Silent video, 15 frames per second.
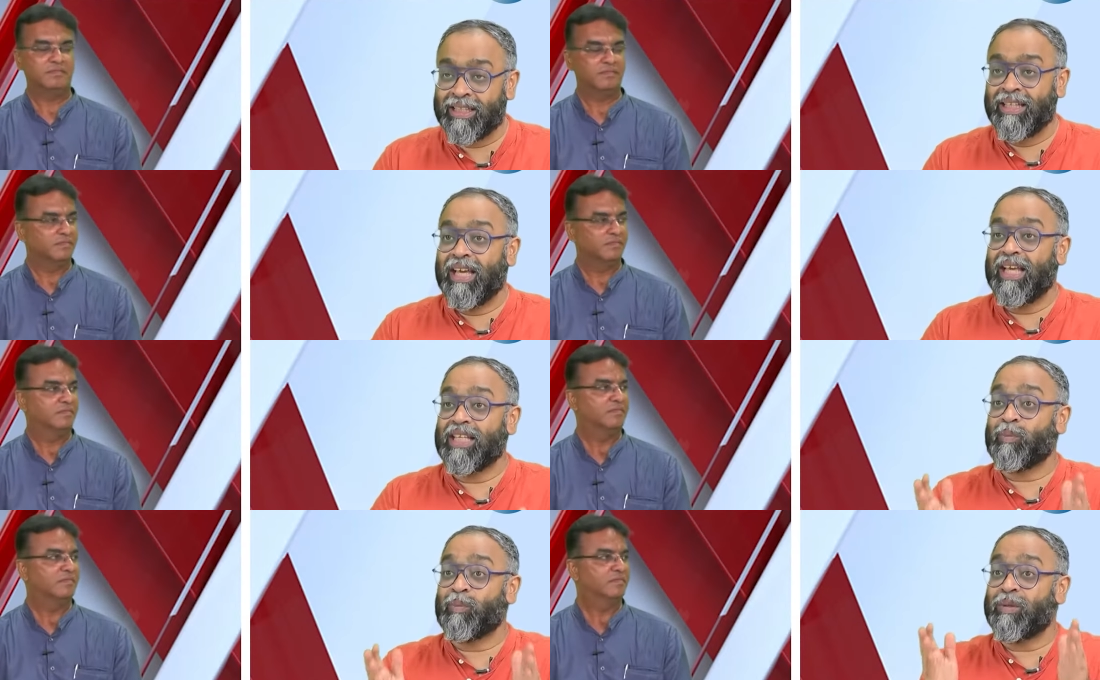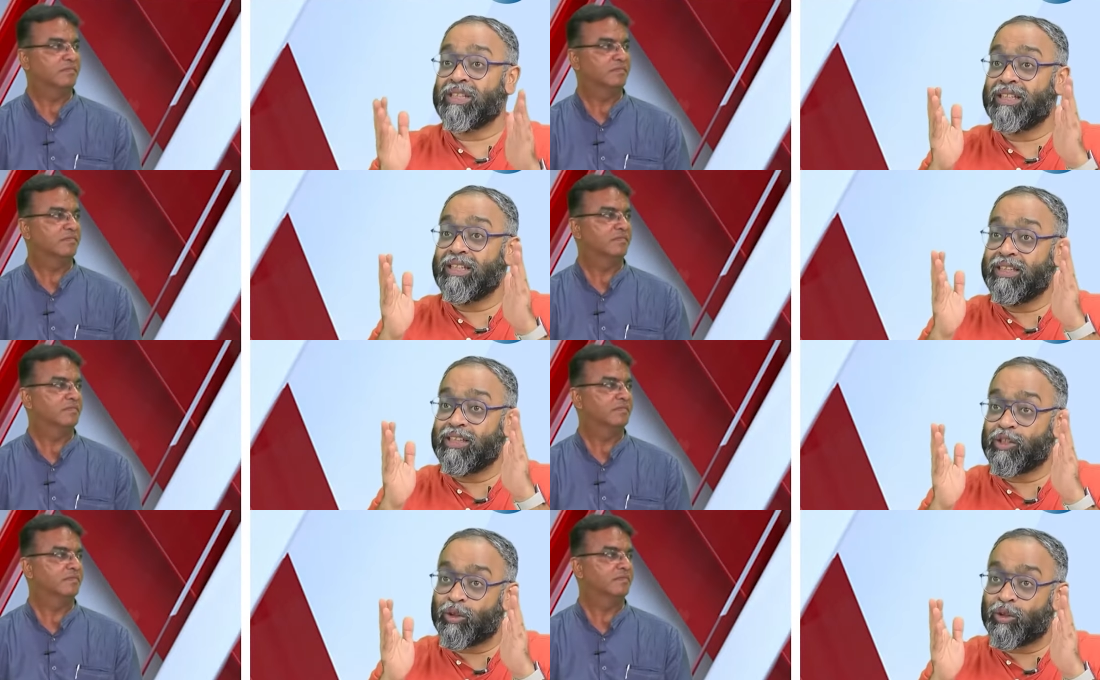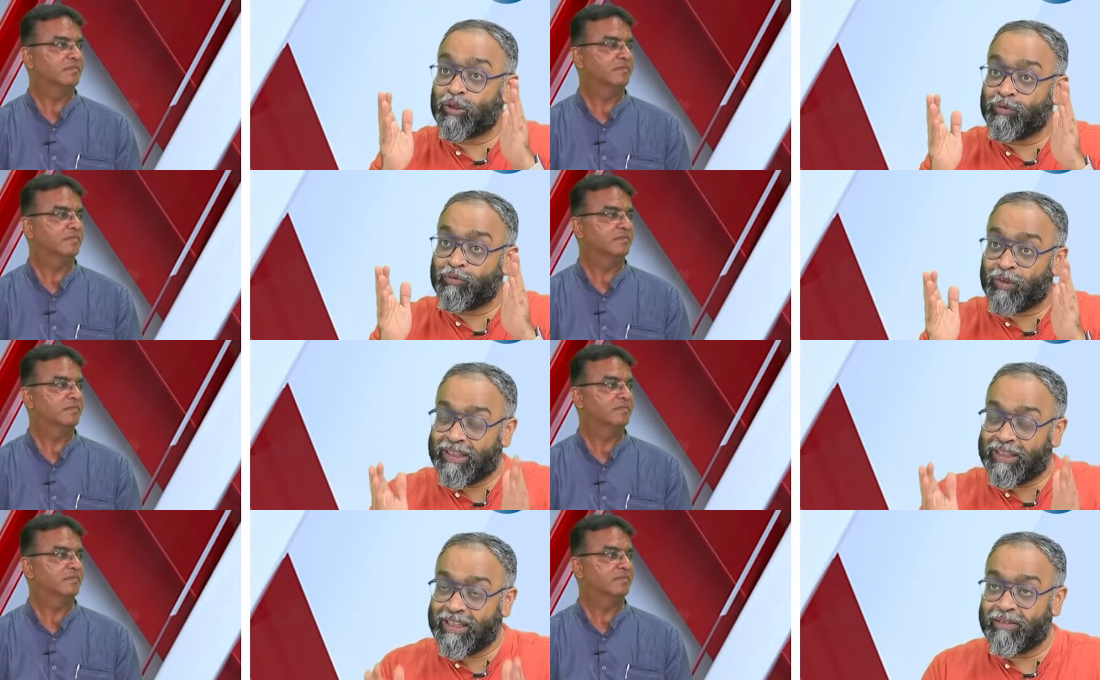Speaker 1: especially the sort of
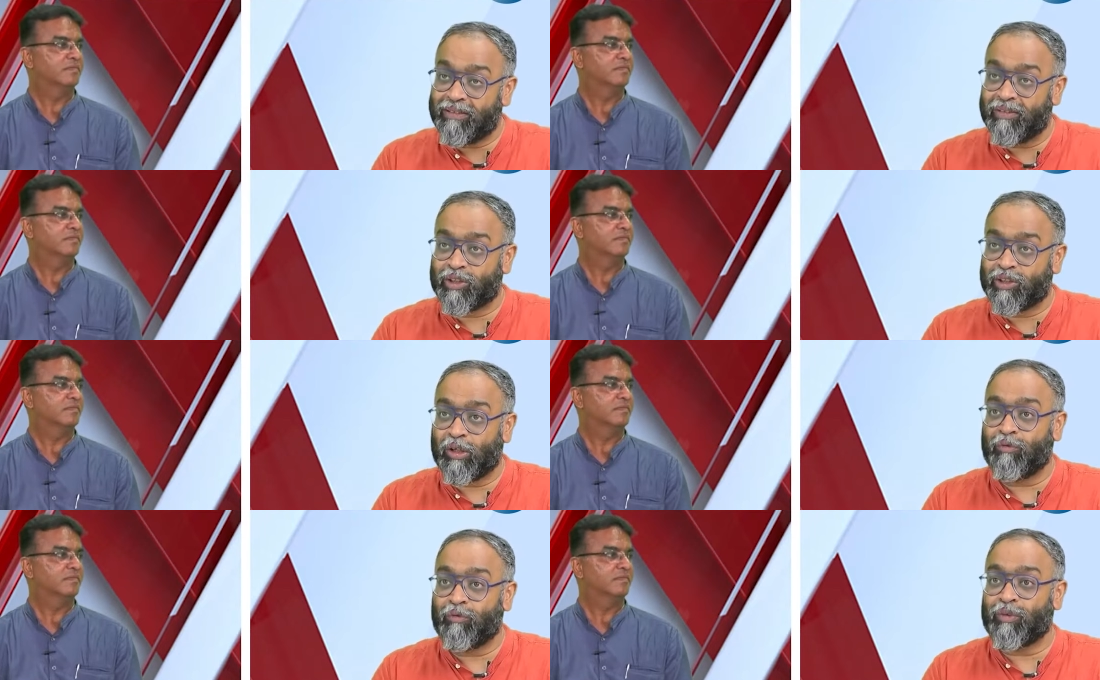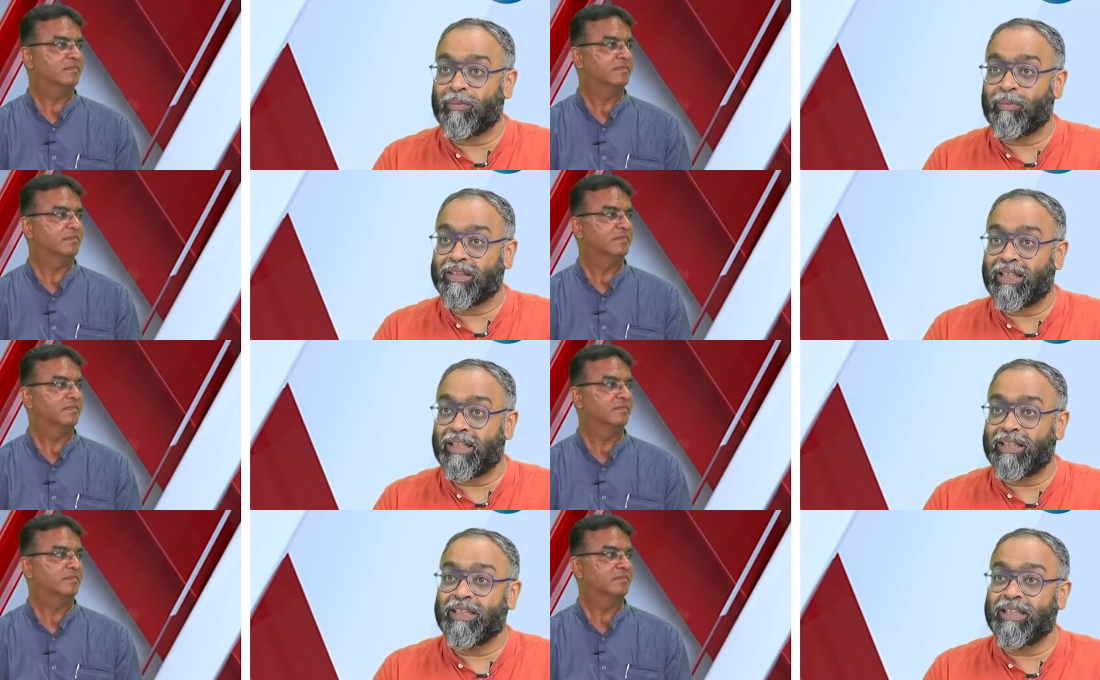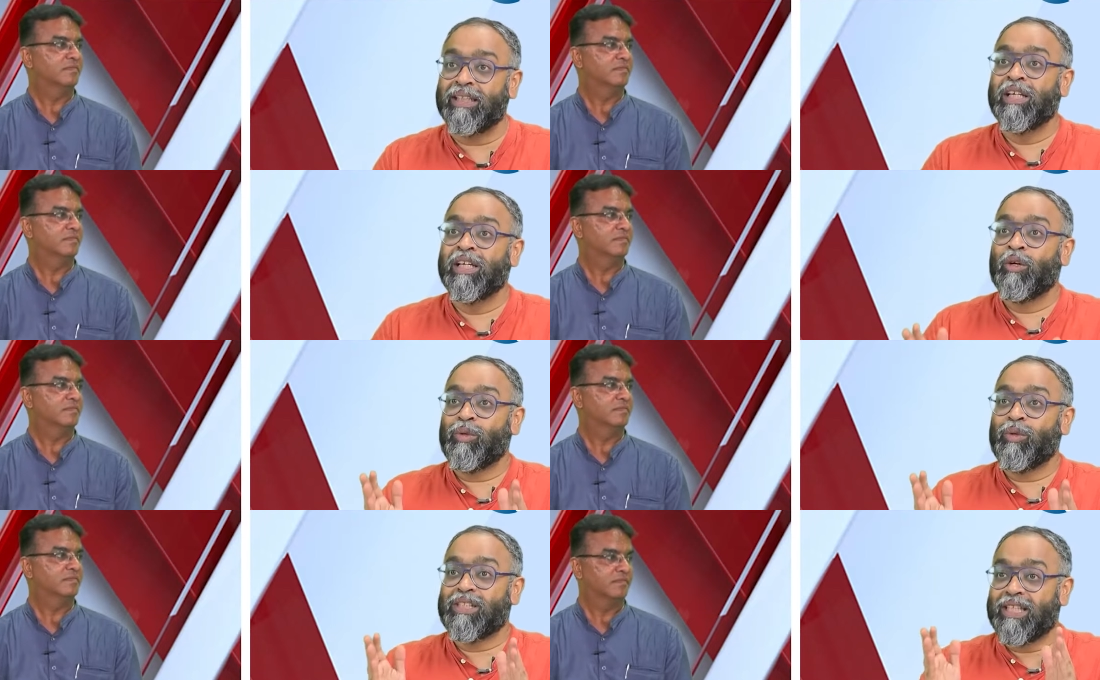funding we saw from Adani,
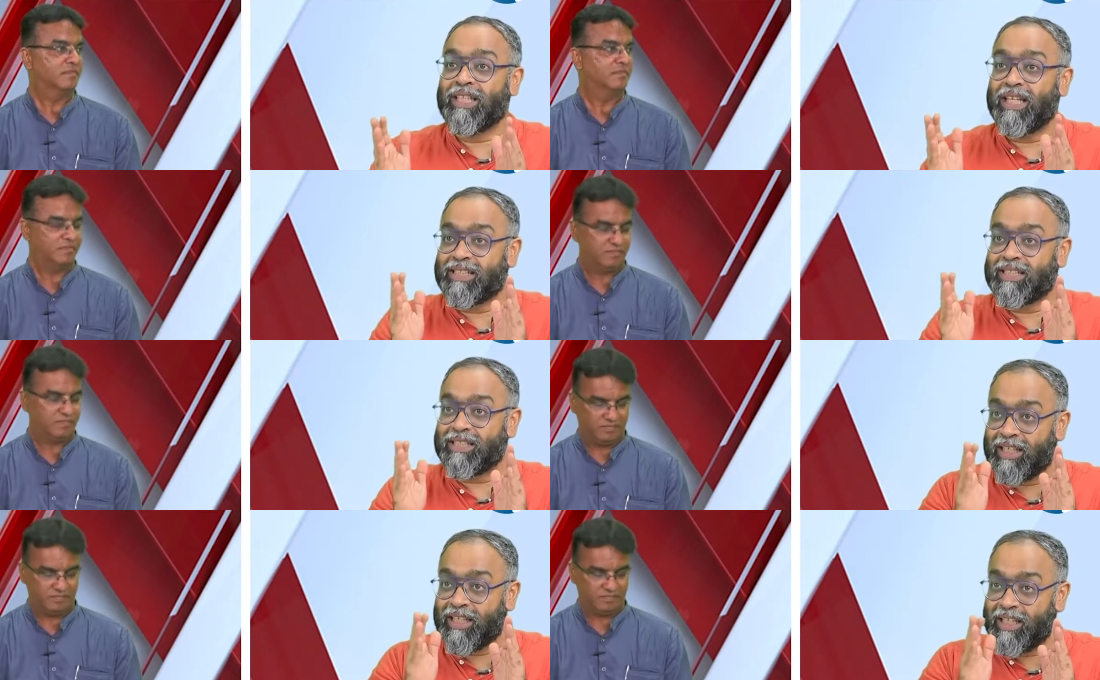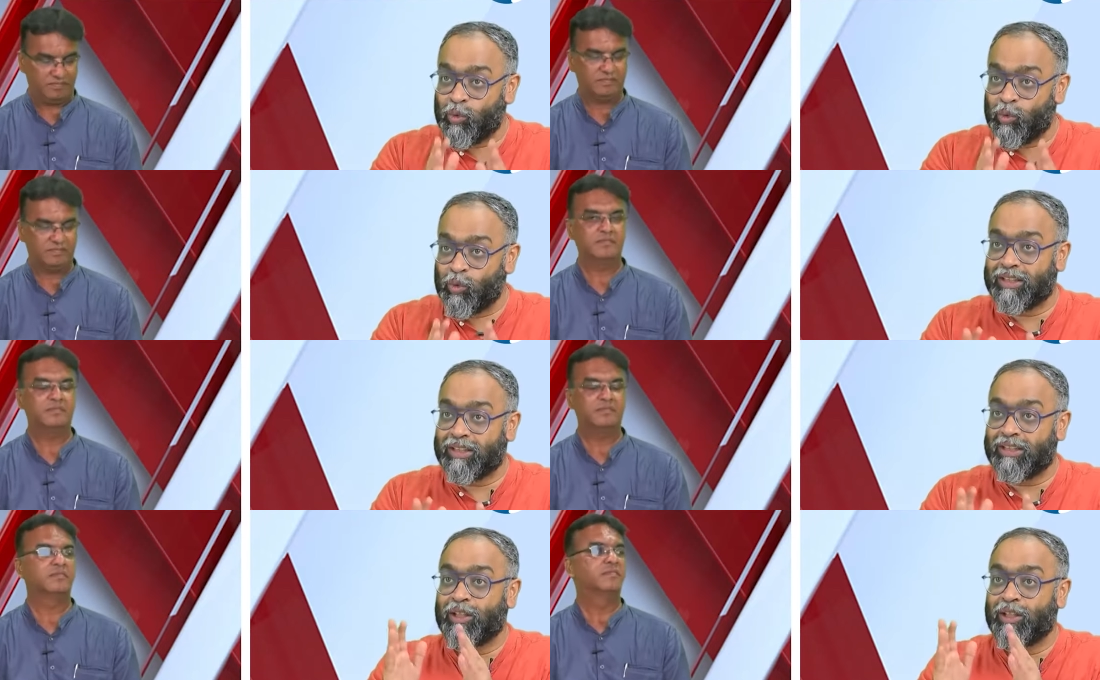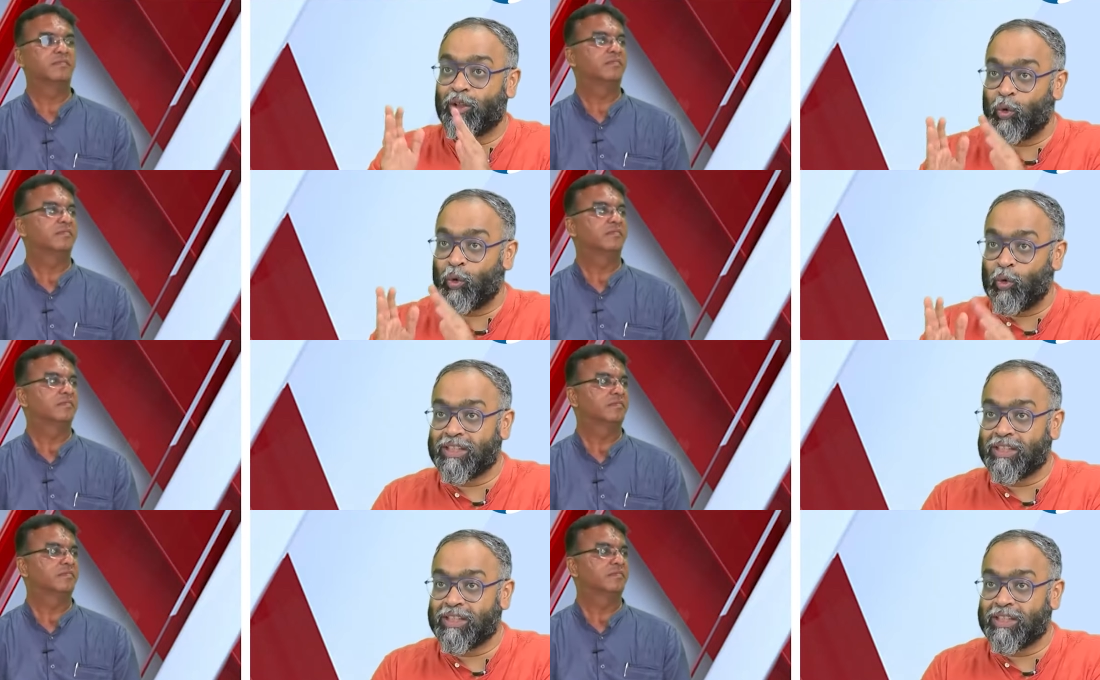which gets rerouted, the loans